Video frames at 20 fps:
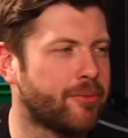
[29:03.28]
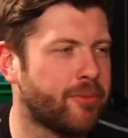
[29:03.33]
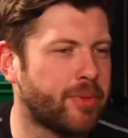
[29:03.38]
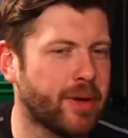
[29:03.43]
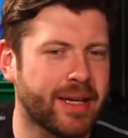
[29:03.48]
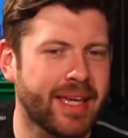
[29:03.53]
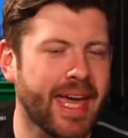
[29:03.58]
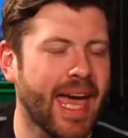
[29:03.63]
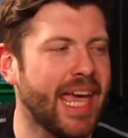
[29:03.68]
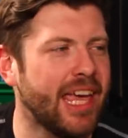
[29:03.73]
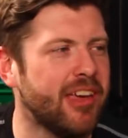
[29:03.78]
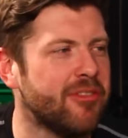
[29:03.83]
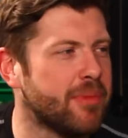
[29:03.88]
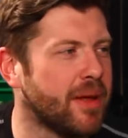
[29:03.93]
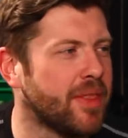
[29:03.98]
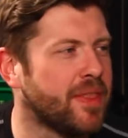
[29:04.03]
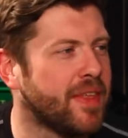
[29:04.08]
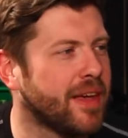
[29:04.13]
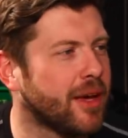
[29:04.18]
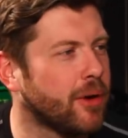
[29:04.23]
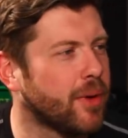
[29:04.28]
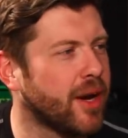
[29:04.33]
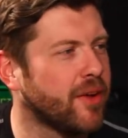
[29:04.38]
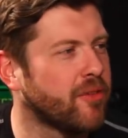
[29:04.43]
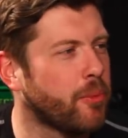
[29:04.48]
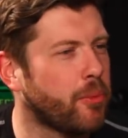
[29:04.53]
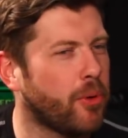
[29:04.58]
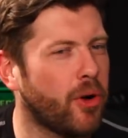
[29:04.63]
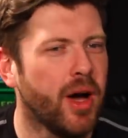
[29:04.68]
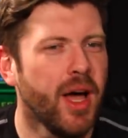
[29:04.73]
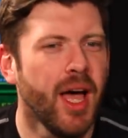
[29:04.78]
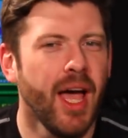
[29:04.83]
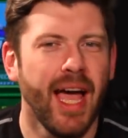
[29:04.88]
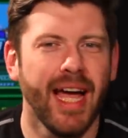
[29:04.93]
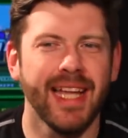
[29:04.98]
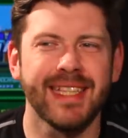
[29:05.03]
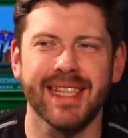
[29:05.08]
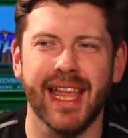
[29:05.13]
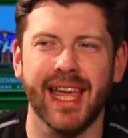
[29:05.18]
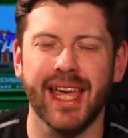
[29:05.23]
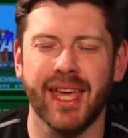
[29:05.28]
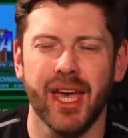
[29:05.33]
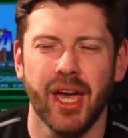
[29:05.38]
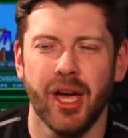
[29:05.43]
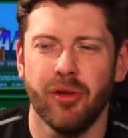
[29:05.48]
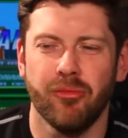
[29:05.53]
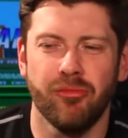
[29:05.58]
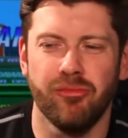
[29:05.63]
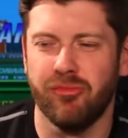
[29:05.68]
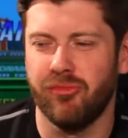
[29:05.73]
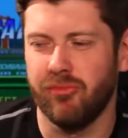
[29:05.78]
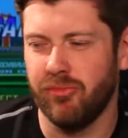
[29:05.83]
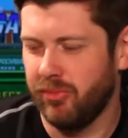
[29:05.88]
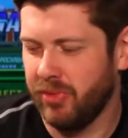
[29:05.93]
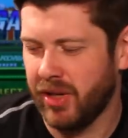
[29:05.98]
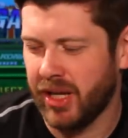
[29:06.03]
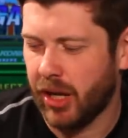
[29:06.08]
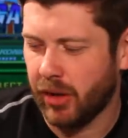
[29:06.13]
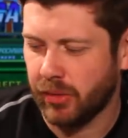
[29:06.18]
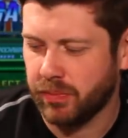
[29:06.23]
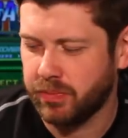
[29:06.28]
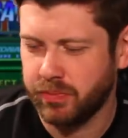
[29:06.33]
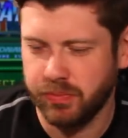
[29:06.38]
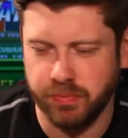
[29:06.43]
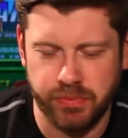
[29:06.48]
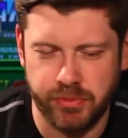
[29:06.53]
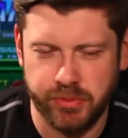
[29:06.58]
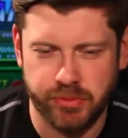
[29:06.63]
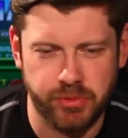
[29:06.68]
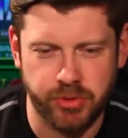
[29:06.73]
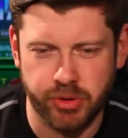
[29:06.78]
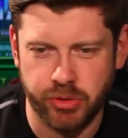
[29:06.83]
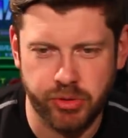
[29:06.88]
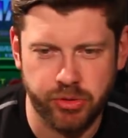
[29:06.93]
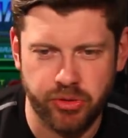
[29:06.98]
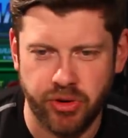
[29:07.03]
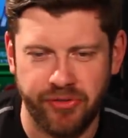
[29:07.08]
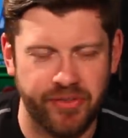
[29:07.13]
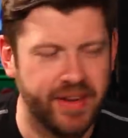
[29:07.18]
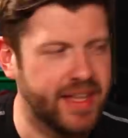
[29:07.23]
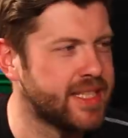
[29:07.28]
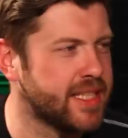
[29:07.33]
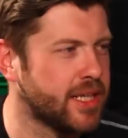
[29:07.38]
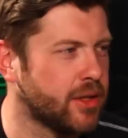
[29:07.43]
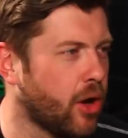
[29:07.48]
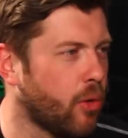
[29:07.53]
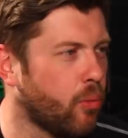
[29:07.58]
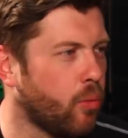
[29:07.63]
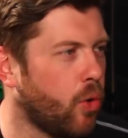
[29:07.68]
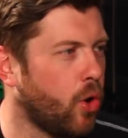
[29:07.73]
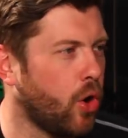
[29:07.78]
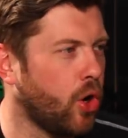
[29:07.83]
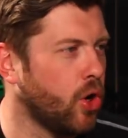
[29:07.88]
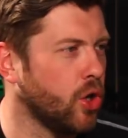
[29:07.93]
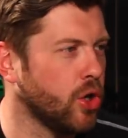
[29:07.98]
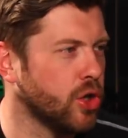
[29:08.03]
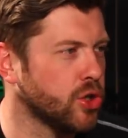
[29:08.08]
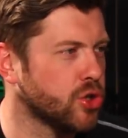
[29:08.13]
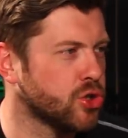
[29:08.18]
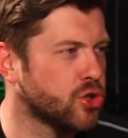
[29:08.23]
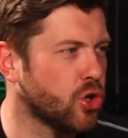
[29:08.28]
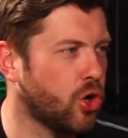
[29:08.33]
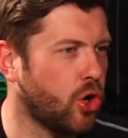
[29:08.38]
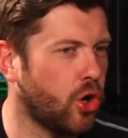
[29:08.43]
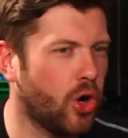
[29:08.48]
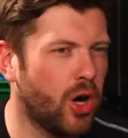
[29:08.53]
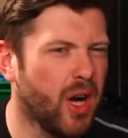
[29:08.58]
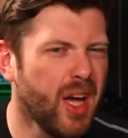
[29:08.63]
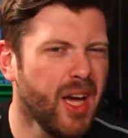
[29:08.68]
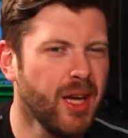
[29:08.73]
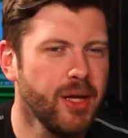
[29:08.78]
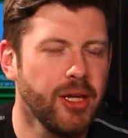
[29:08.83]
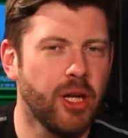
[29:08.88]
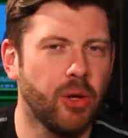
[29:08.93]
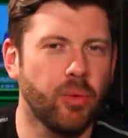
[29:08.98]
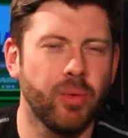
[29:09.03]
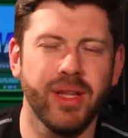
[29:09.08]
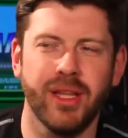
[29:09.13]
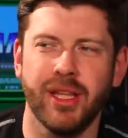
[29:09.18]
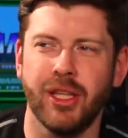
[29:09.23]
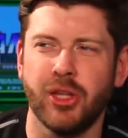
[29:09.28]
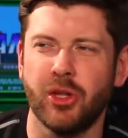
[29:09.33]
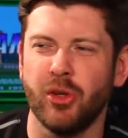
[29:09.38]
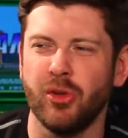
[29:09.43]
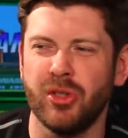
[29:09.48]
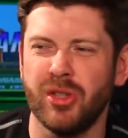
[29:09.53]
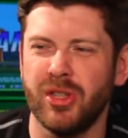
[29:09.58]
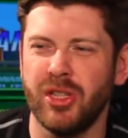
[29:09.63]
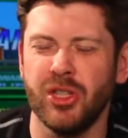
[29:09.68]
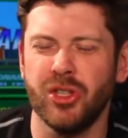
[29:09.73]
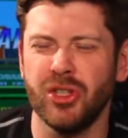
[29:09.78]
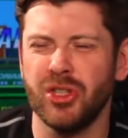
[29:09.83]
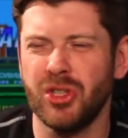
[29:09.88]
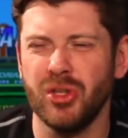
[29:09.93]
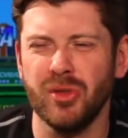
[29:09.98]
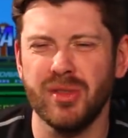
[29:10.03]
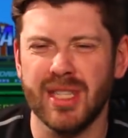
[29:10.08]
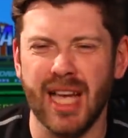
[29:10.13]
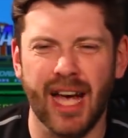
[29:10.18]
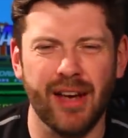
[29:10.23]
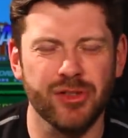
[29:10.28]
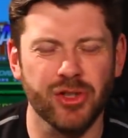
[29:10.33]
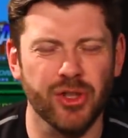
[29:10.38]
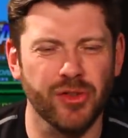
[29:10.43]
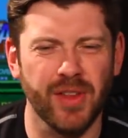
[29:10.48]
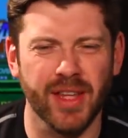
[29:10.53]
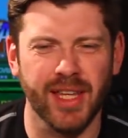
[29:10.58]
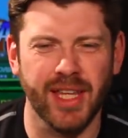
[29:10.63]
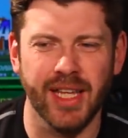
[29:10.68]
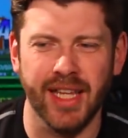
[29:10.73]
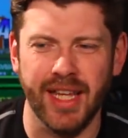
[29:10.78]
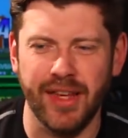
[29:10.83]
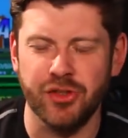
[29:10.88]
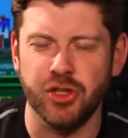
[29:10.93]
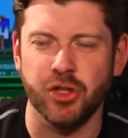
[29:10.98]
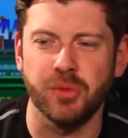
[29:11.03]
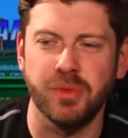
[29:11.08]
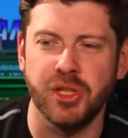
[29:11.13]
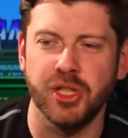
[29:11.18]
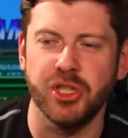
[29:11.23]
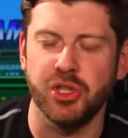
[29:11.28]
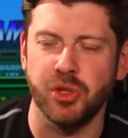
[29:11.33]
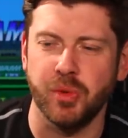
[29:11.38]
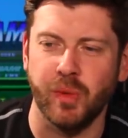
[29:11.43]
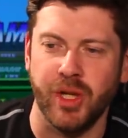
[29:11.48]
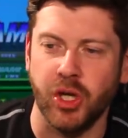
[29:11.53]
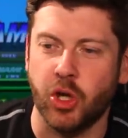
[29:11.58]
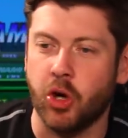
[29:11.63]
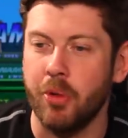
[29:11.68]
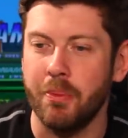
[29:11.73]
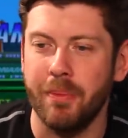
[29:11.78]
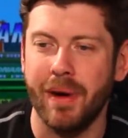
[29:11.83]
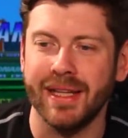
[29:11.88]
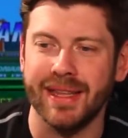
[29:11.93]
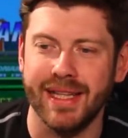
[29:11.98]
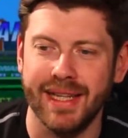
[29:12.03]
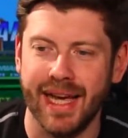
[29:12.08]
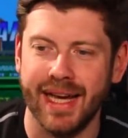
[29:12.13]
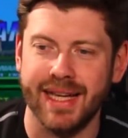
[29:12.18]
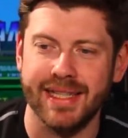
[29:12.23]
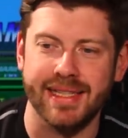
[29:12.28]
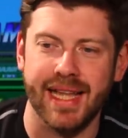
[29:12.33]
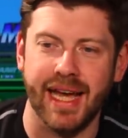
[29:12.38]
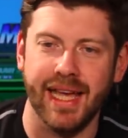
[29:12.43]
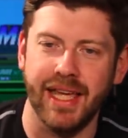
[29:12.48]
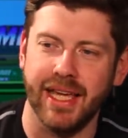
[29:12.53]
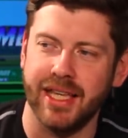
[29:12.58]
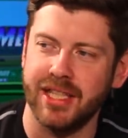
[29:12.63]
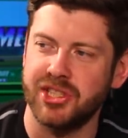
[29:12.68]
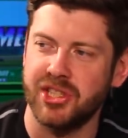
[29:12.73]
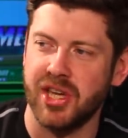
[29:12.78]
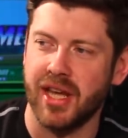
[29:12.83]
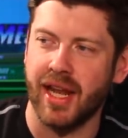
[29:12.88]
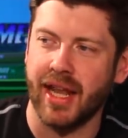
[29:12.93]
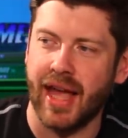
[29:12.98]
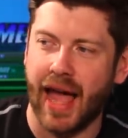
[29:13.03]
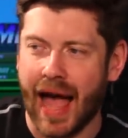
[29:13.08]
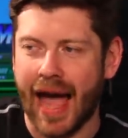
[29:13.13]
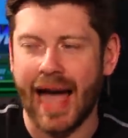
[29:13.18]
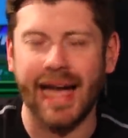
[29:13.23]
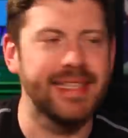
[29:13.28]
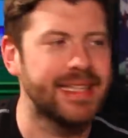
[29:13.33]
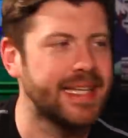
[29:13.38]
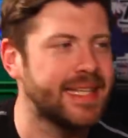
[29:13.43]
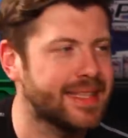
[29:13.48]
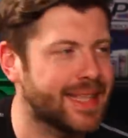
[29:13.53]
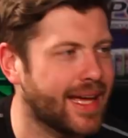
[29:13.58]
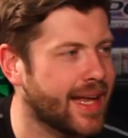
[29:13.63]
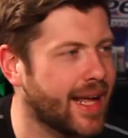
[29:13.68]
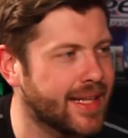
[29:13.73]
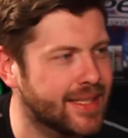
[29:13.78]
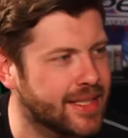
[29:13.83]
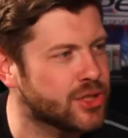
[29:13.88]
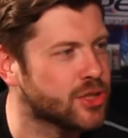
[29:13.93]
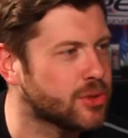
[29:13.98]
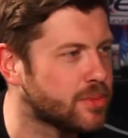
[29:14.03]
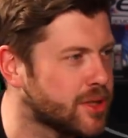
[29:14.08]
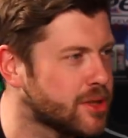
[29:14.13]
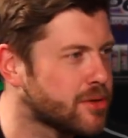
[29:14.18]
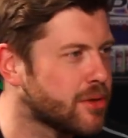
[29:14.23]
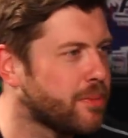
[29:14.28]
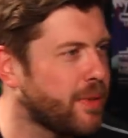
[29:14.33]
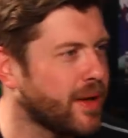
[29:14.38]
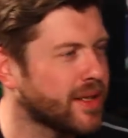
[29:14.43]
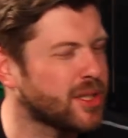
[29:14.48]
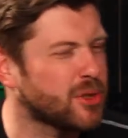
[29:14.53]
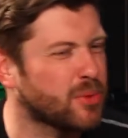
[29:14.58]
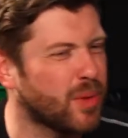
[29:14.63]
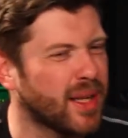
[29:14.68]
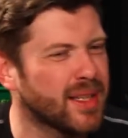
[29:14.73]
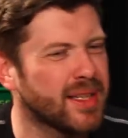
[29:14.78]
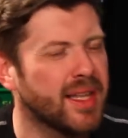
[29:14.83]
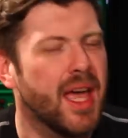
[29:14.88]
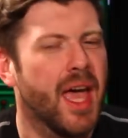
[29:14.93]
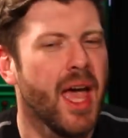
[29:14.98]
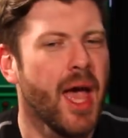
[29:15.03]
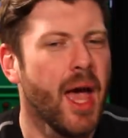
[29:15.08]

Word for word: a caveman thing or whatever, but it's like, you know, graffitiing on walls or you know we, you do you just do daft stuff like you leave something to when you come back the next day you can say like I did that I did something to impact this world and